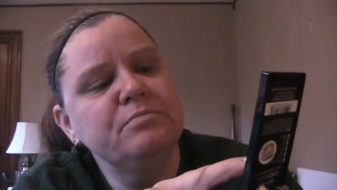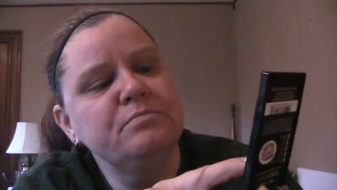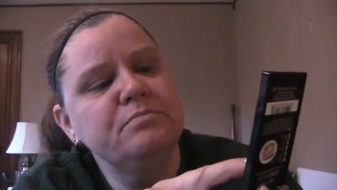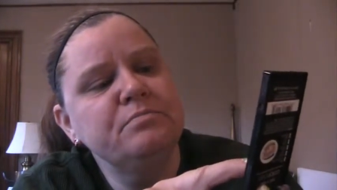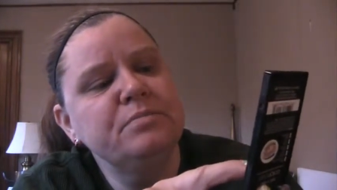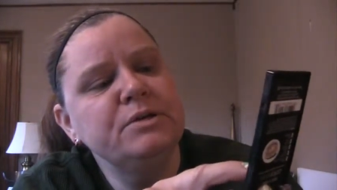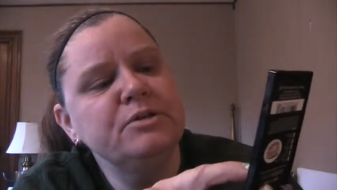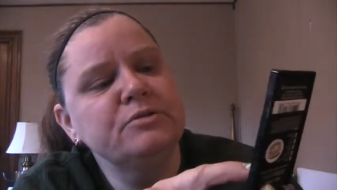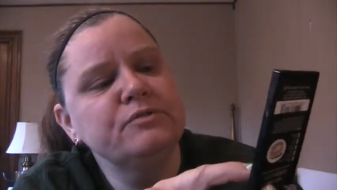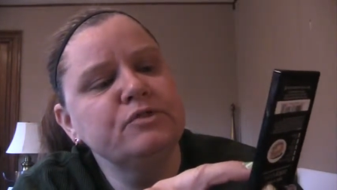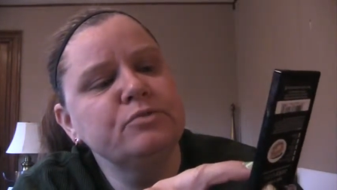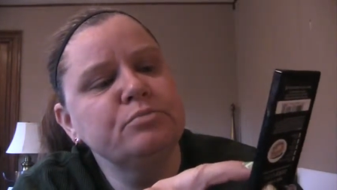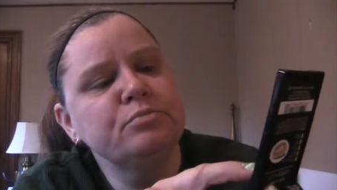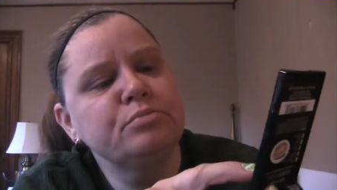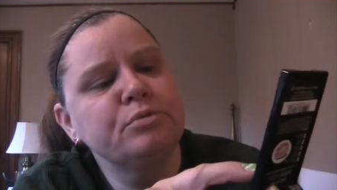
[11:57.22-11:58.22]

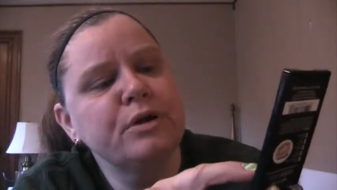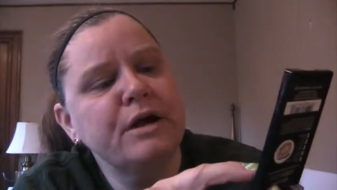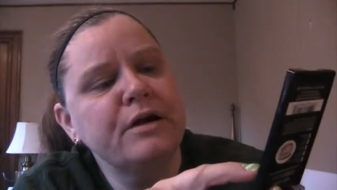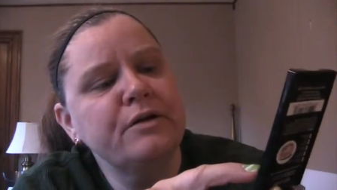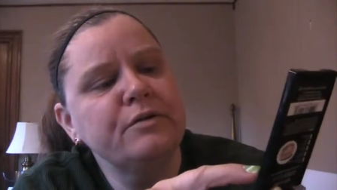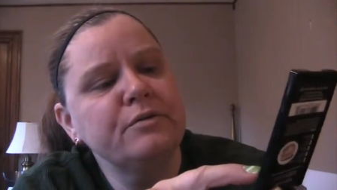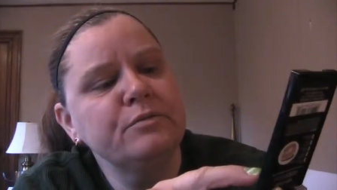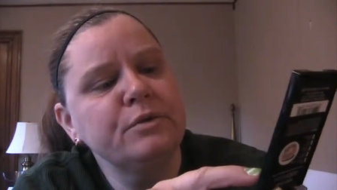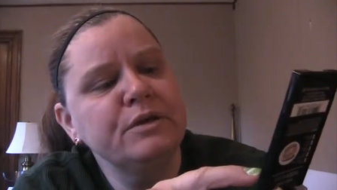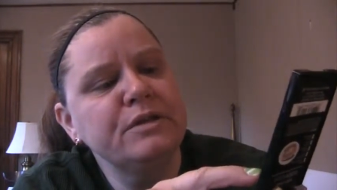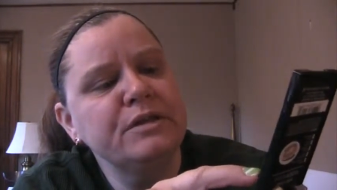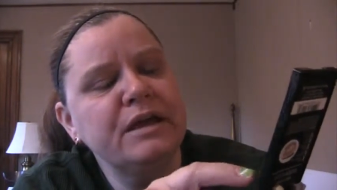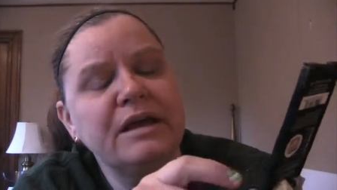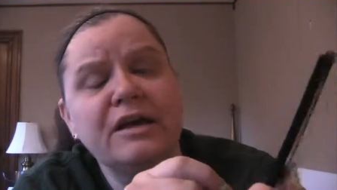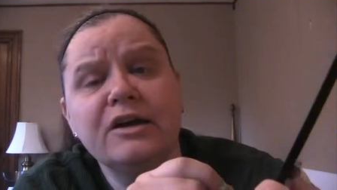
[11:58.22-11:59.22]
beautiful brown
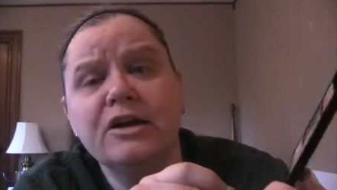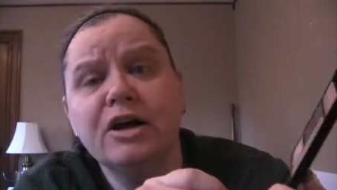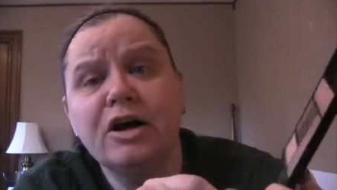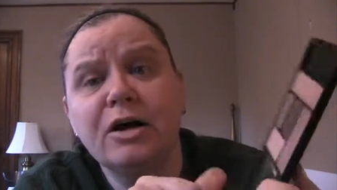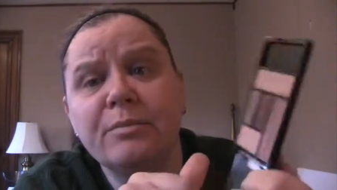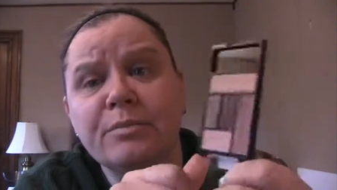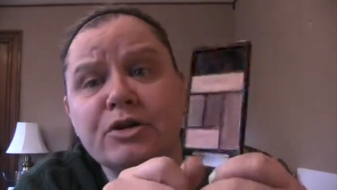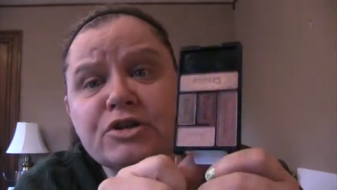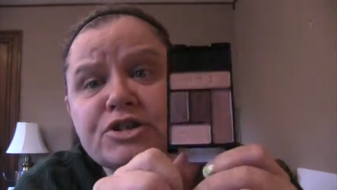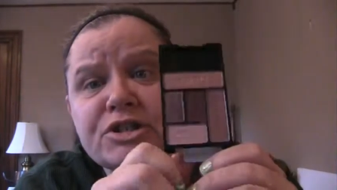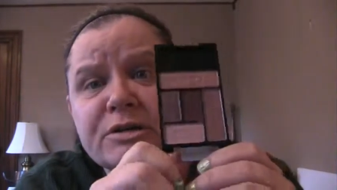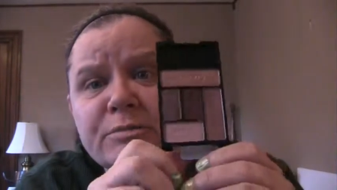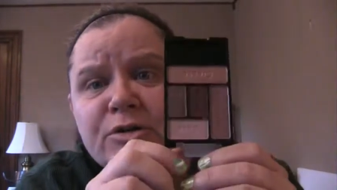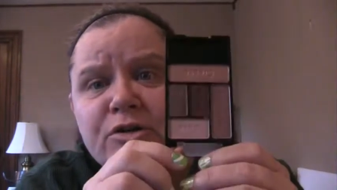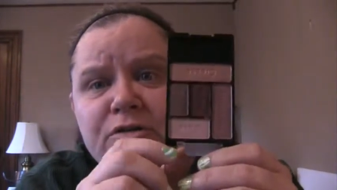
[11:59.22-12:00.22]
with a copper
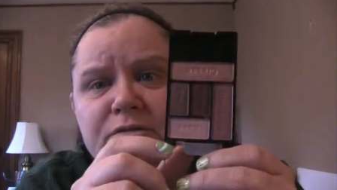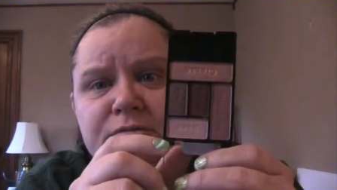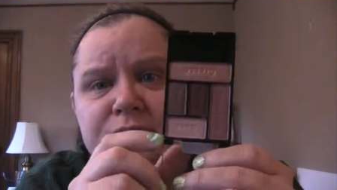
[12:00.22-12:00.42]
shimmer.